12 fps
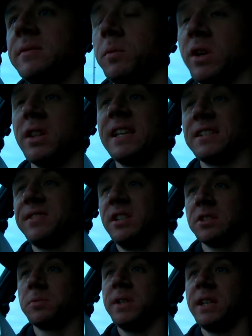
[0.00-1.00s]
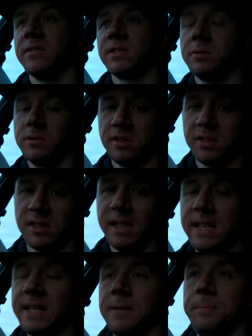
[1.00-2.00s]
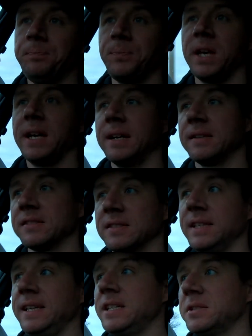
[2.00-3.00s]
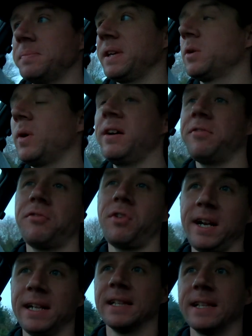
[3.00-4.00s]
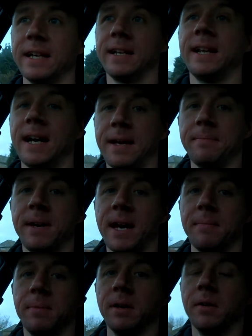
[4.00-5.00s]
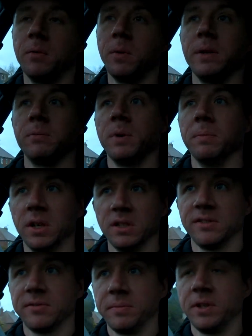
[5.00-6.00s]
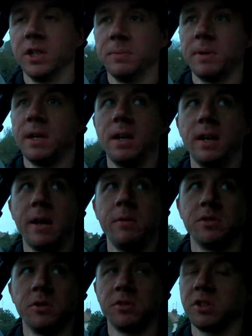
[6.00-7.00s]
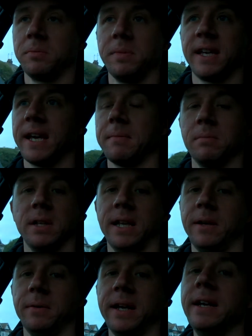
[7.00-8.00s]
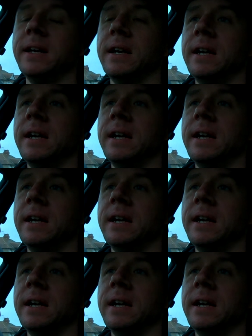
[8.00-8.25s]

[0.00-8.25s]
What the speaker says: One of the last videos we did obviously was the Celica. The Celica's been quite frankly a nightmare, but when we bought it from Copart it was always going to be a gamble anyway.